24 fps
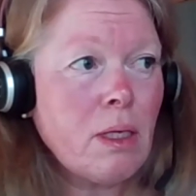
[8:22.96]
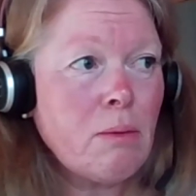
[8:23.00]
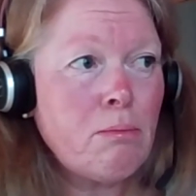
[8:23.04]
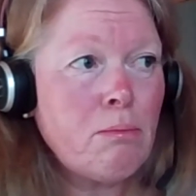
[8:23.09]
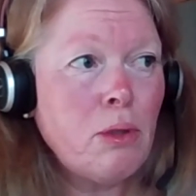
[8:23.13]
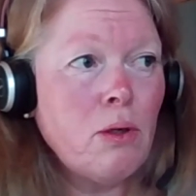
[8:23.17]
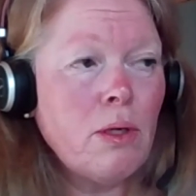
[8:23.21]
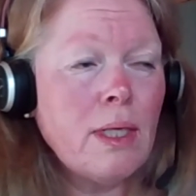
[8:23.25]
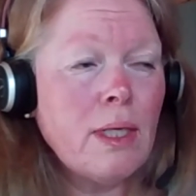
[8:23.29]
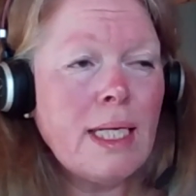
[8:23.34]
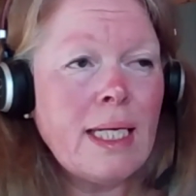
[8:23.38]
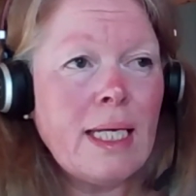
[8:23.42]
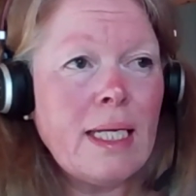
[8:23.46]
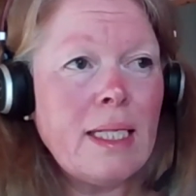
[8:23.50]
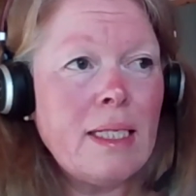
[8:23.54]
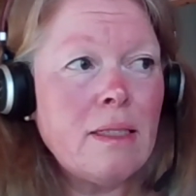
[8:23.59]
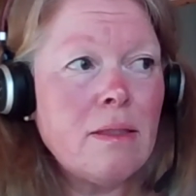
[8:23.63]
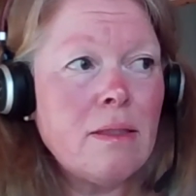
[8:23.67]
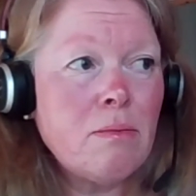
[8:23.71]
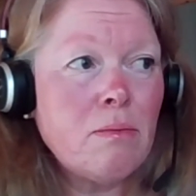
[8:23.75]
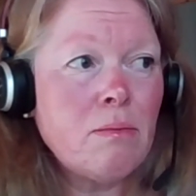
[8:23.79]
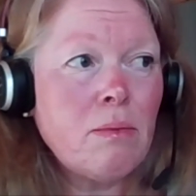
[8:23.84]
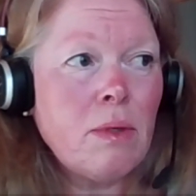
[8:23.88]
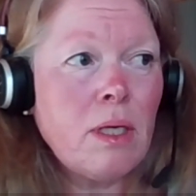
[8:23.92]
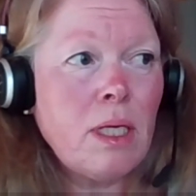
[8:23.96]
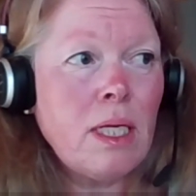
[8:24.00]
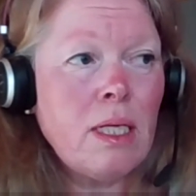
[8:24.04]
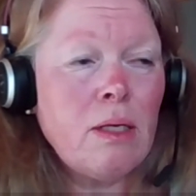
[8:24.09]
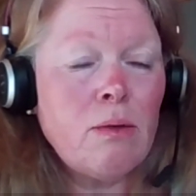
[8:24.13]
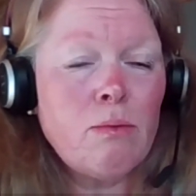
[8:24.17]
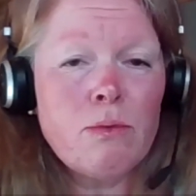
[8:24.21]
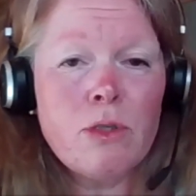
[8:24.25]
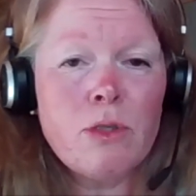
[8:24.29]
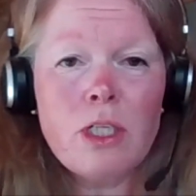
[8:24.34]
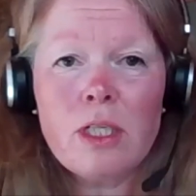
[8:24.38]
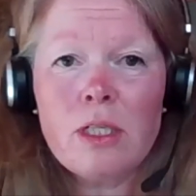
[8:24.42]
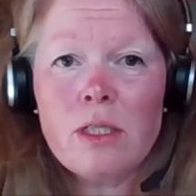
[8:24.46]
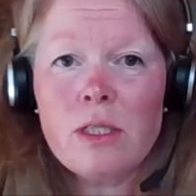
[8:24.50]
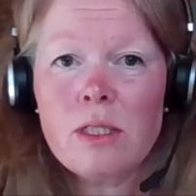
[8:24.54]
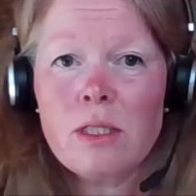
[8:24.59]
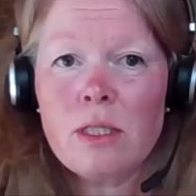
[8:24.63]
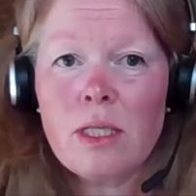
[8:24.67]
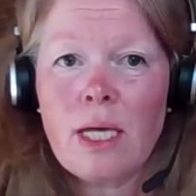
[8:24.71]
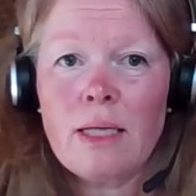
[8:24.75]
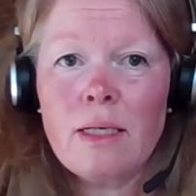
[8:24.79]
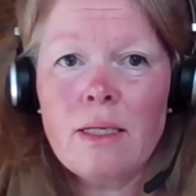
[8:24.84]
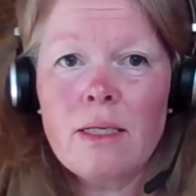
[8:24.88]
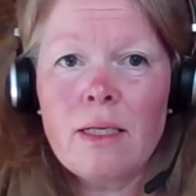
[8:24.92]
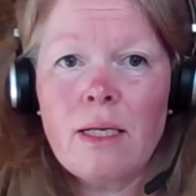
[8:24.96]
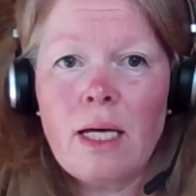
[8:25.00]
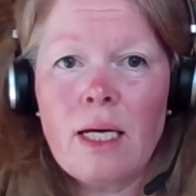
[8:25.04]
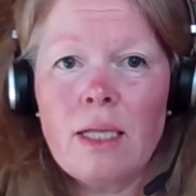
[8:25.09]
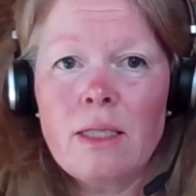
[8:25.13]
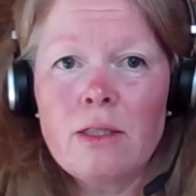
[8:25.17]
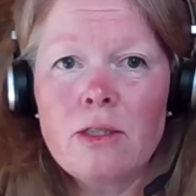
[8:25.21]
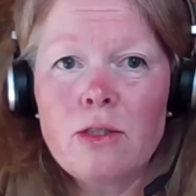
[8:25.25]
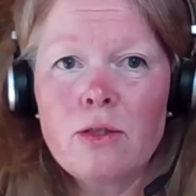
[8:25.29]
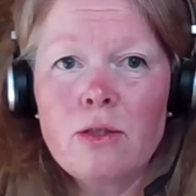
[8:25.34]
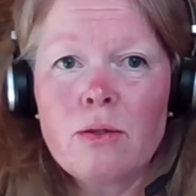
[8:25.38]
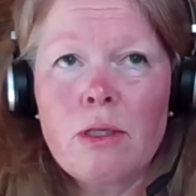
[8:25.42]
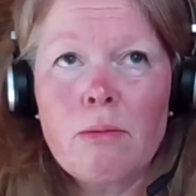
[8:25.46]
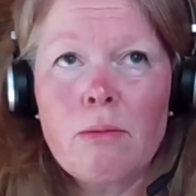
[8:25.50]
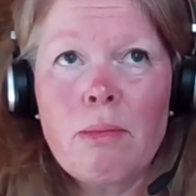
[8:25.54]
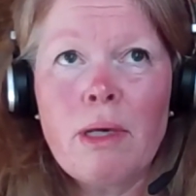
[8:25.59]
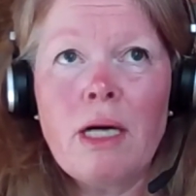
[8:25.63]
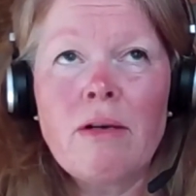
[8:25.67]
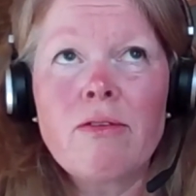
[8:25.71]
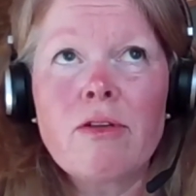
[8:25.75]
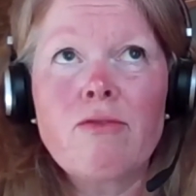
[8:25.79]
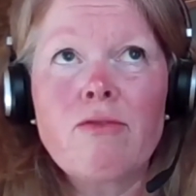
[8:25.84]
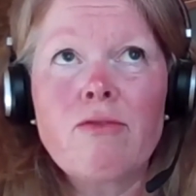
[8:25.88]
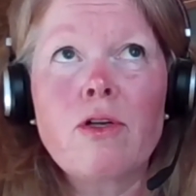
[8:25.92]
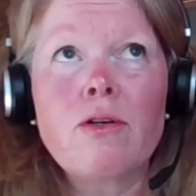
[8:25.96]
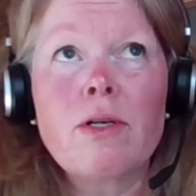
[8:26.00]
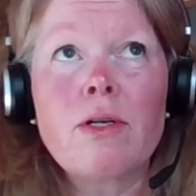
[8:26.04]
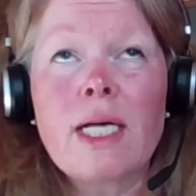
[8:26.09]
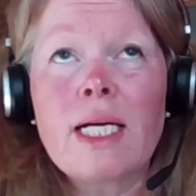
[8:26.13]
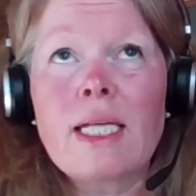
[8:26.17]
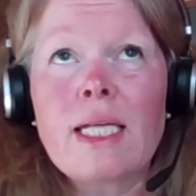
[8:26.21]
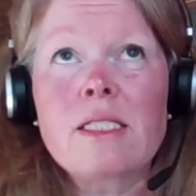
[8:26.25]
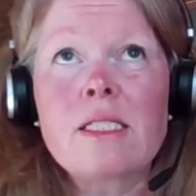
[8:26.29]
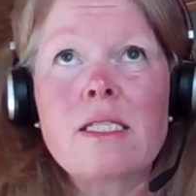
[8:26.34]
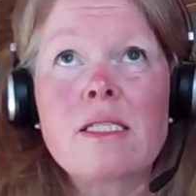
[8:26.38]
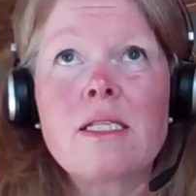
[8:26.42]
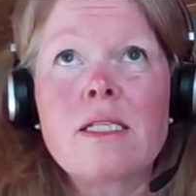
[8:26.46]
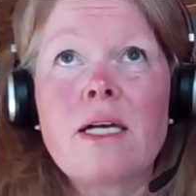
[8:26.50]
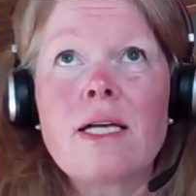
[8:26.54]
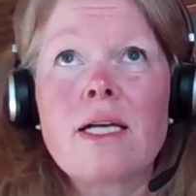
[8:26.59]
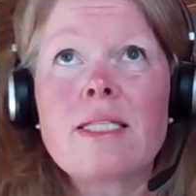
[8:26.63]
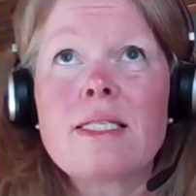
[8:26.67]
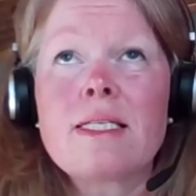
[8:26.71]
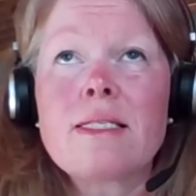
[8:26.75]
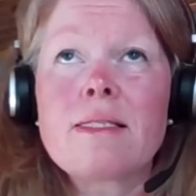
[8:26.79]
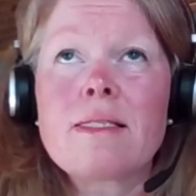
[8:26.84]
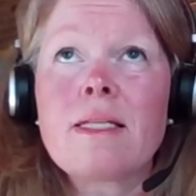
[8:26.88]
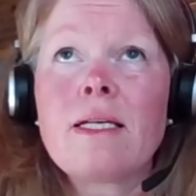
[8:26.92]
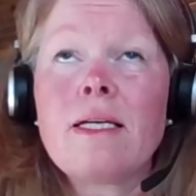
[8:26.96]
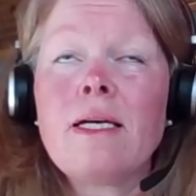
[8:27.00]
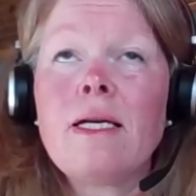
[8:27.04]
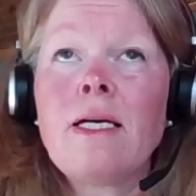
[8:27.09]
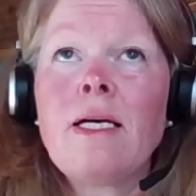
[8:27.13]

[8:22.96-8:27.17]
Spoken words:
pulling inwards and do the pelvic floor exercises.